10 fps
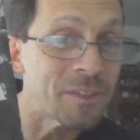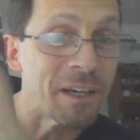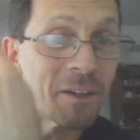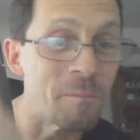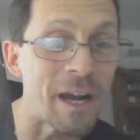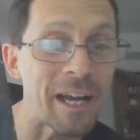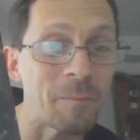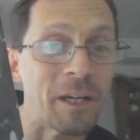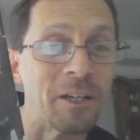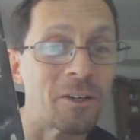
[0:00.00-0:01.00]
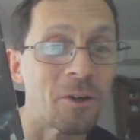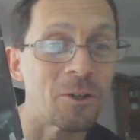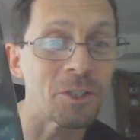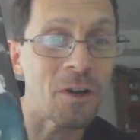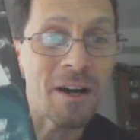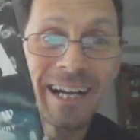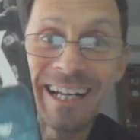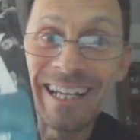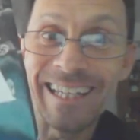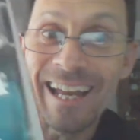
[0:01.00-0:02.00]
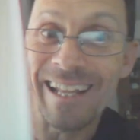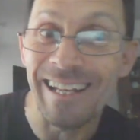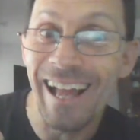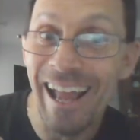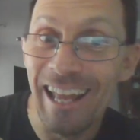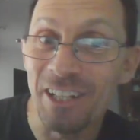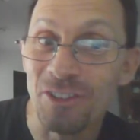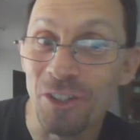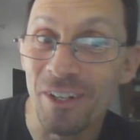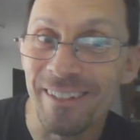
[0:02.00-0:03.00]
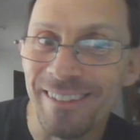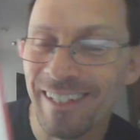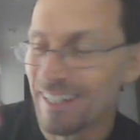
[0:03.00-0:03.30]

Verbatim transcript: Hell and Back by Ian Kershaw. Get it. It's good.